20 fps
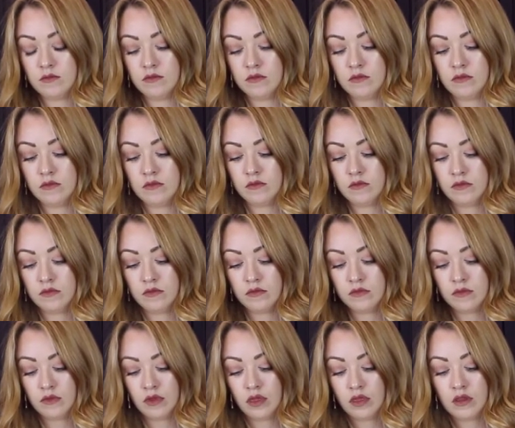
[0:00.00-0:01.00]

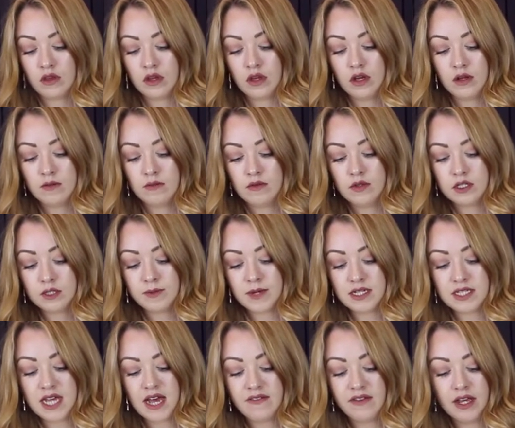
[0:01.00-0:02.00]
It
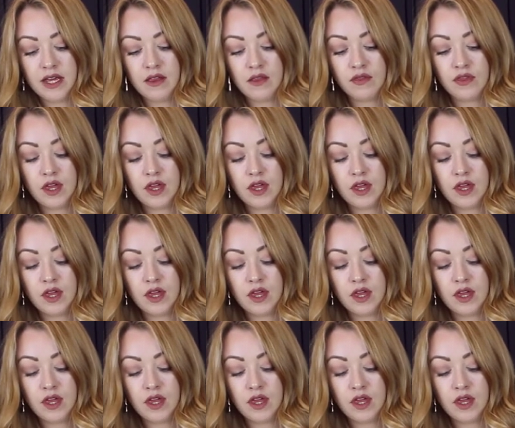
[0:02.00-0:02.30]
smells heavenly.